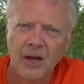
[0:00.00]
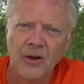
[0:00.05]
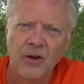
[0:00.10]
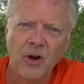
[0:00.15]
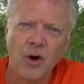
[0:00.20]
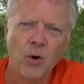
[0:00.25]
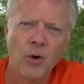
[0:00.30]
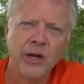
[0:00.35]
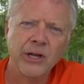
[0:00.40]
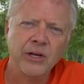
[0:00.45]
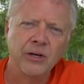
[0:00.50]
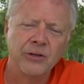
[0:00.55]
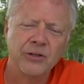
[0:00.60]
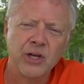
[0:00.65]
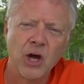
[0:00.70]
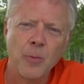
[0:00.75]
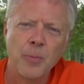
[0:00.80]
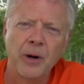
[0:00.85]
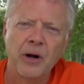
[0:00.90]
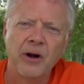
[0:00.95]
Knowing your
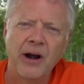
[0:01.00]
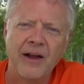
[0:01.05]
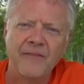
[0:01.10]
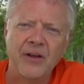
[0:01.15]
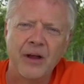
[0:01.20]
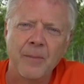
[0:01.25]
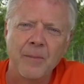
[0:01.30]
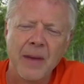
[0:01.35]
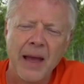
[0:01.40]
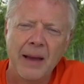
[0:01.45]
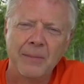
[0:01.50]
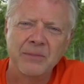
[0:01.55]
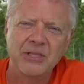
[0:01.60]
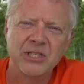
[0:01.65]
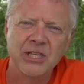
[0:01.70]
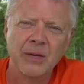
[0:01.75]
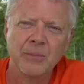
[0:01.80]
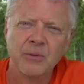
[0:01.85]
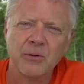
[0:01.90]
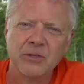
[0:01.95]
topographic map
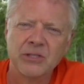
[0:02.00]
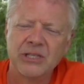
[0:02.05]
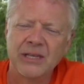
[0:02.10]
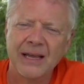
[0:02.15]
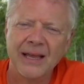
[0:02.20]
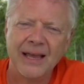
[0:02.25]
symbols